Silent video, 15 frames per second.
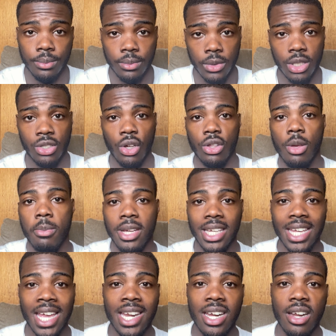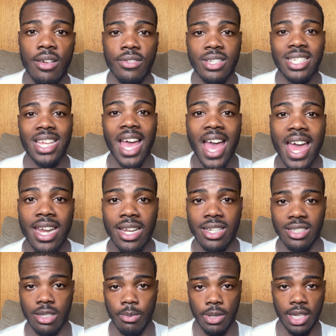so, the beginning of
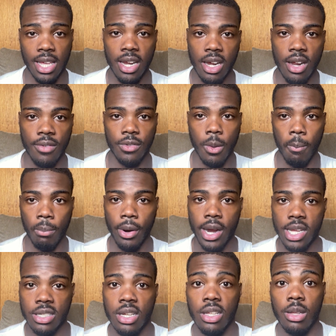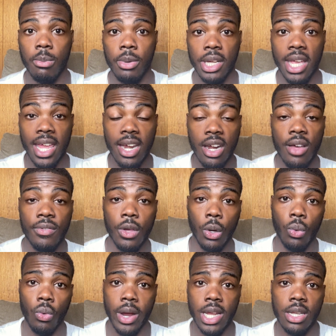sadness, the beginning of depression, the beginning of the
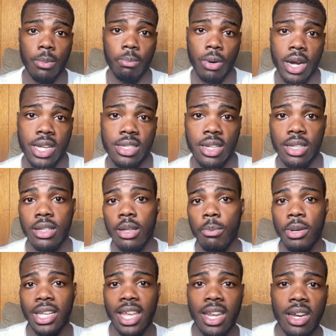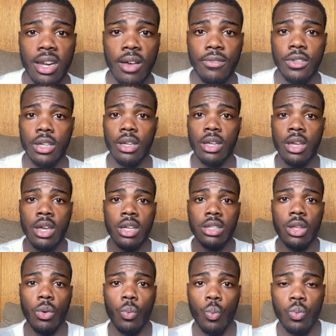Great Depression, the beginning of the,
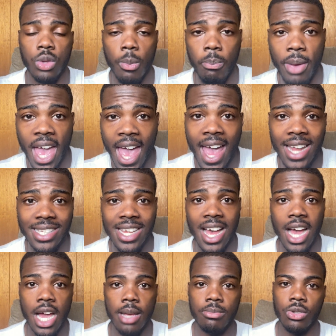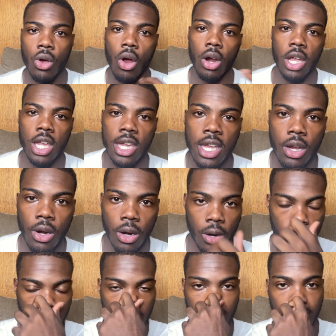the, the bad times are here,
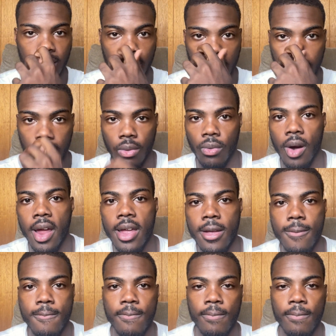right?